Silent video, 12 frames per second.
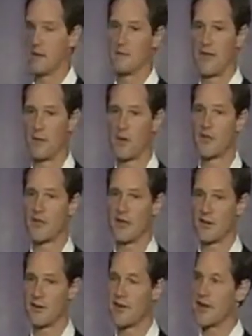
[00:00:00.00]
And what the
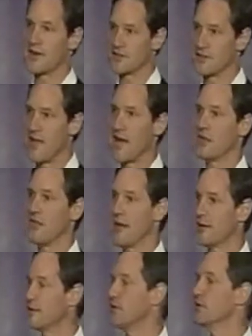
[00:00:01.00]
internet has allowed
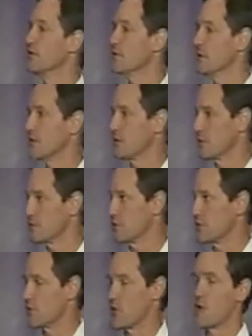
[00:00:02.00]
that to do in terms
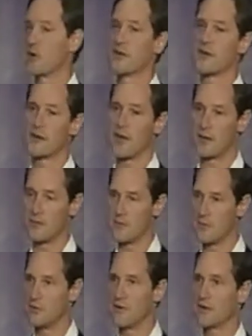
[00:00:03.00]
of growing and
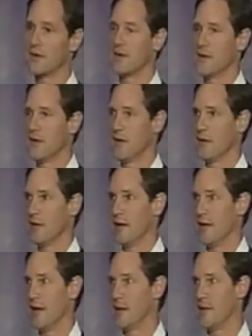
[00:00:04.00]
moving.
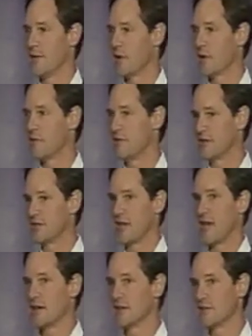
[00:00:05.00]
And one of the big
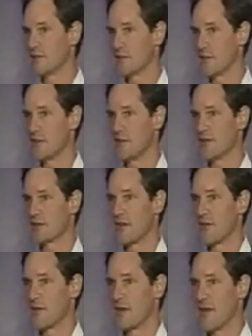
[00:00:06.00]
challenges that the U.S. government